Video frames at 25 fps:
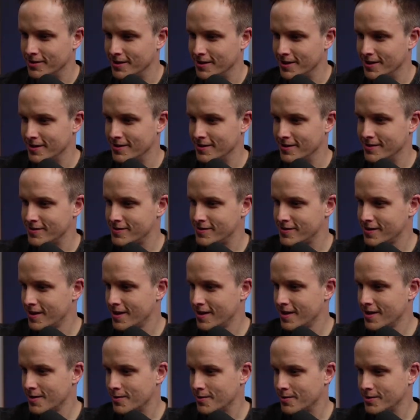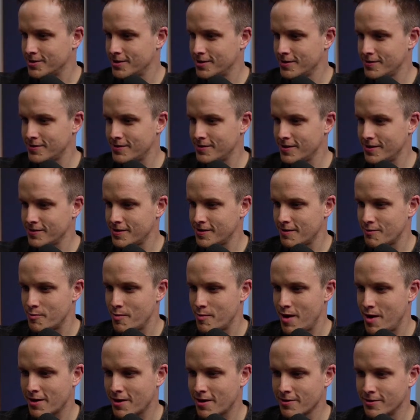lens, which just does have a
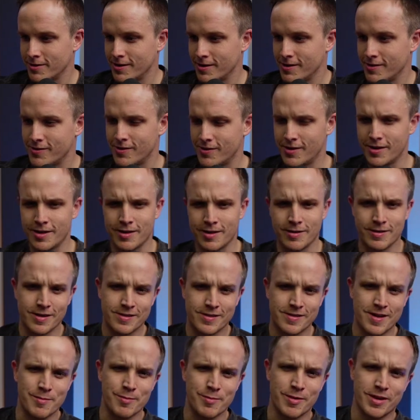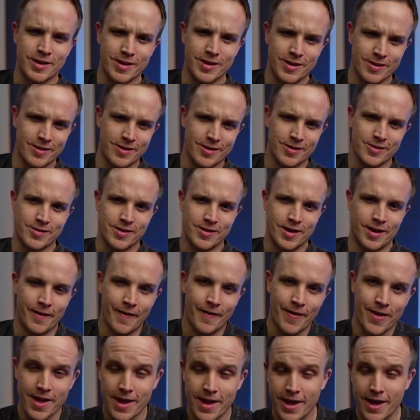macro lens in it. It's got me curious now.